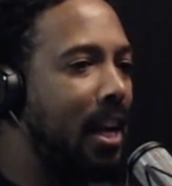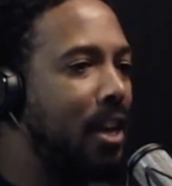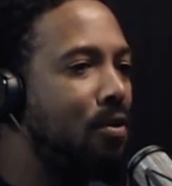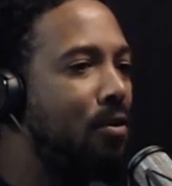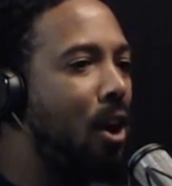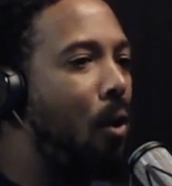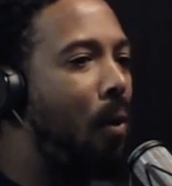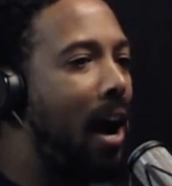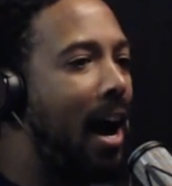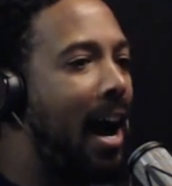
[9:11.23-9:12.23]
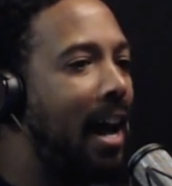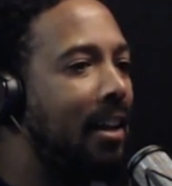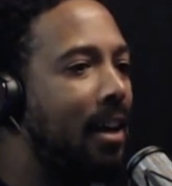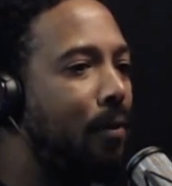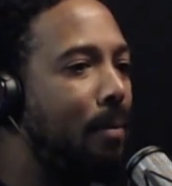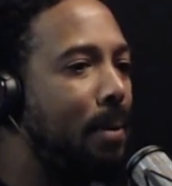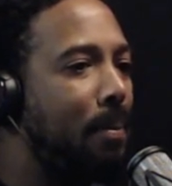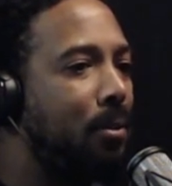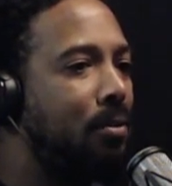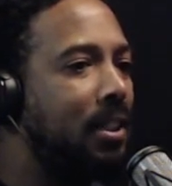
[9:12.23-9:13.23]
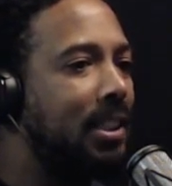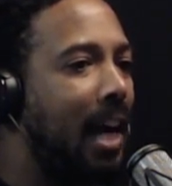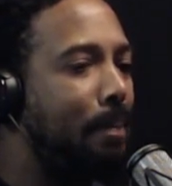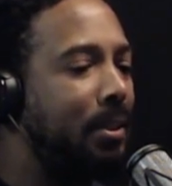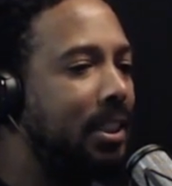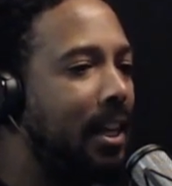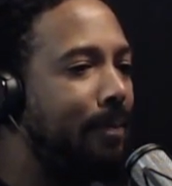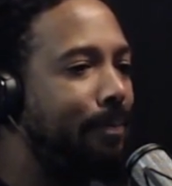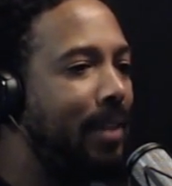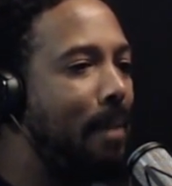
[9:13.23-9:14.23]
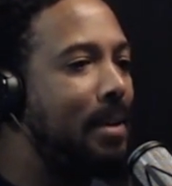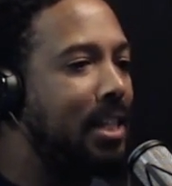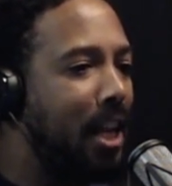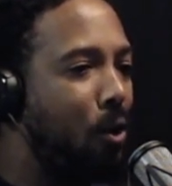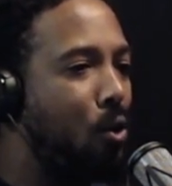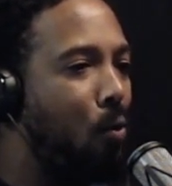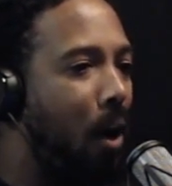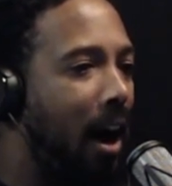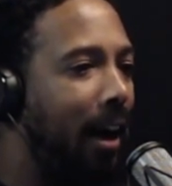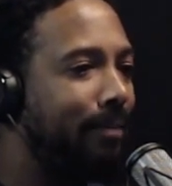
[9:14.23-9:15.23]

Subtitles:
And you know why I love when people do this type of shit? Let me tell you why.